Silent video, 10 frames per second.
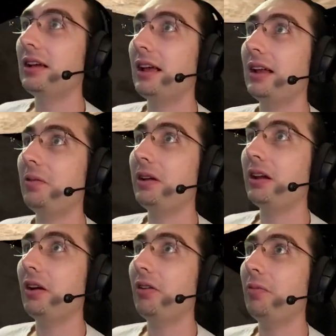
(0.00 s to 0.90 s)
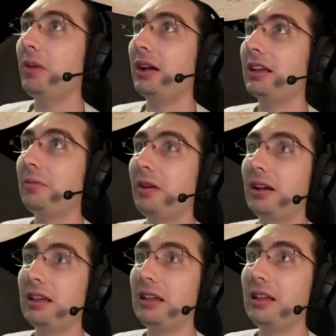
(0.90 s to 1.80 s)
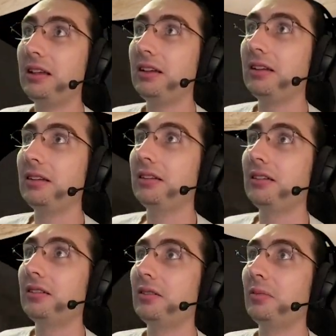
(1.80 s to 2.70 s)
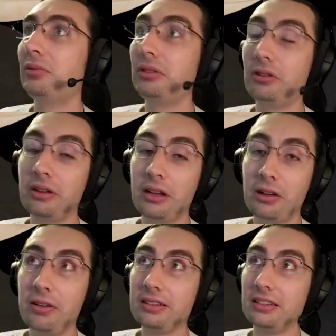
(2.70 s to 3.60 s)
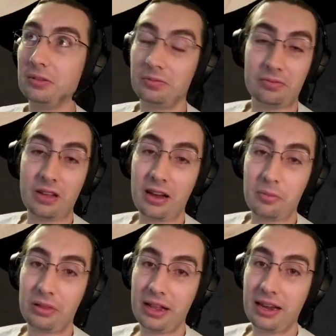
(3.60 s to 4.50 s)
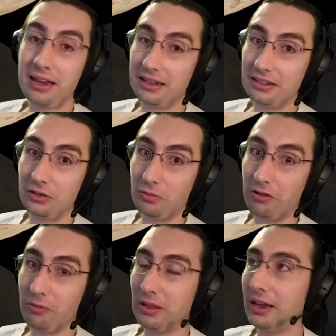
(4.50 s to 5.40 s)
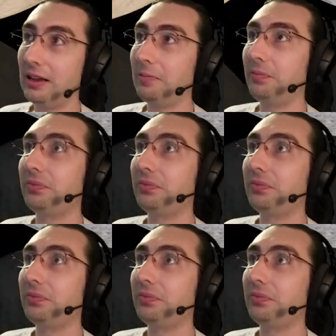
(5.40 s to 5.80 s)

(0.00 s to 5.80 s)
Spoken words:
And here we go. Makemake. Pluto is not a planet, it's a dwarf planet.